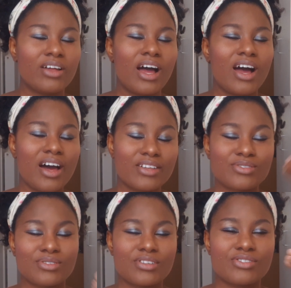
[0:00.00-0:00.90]
had
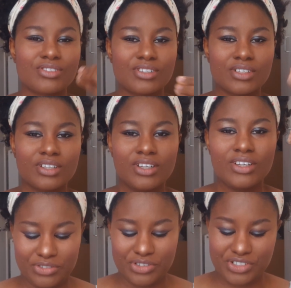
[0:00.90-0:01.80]
to literally
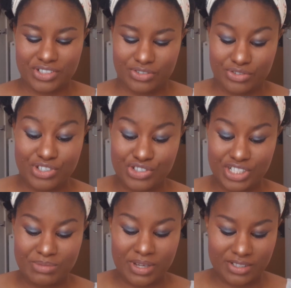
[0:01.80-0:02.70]

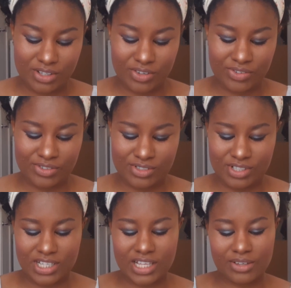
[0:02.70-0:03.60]
restrict myself so
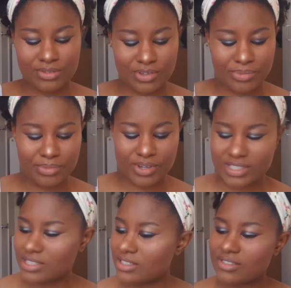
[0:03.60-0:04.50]
that I could
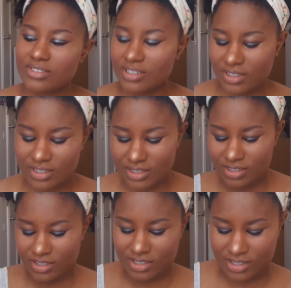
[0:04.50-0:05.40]
unbox
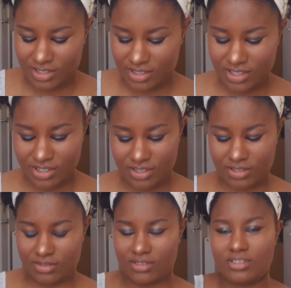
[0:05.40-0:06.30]

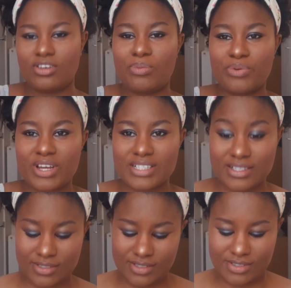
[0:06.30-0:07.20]
it in your
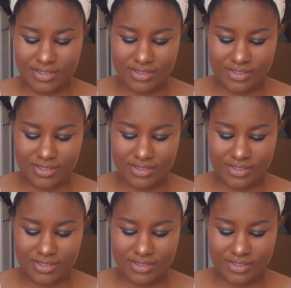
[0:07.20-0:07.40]
presence.